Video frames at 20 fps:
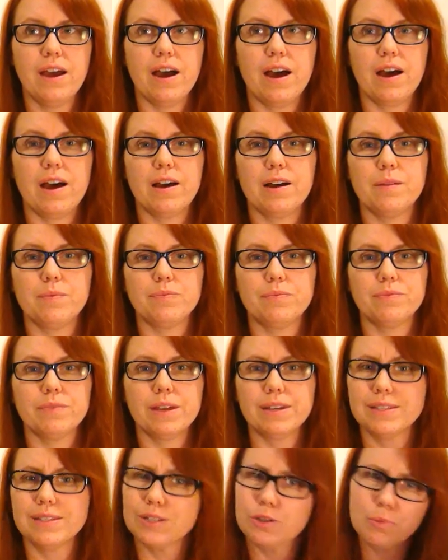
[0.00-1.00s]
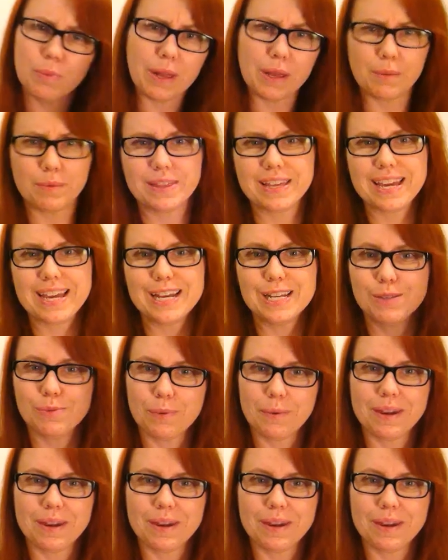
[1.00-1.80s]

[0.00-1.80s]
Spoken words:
I still played with the kids.